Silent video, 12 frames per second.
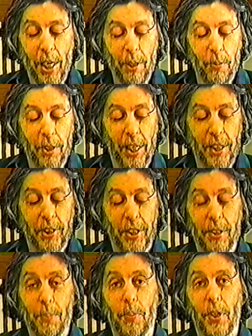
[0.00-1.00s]

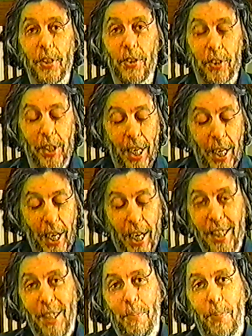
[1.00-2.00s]
tranquilizer in the punch,
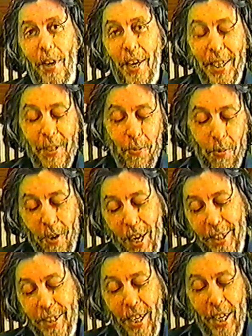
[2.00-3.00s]
and the party
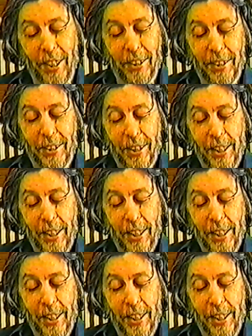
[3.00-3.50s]
rocked on.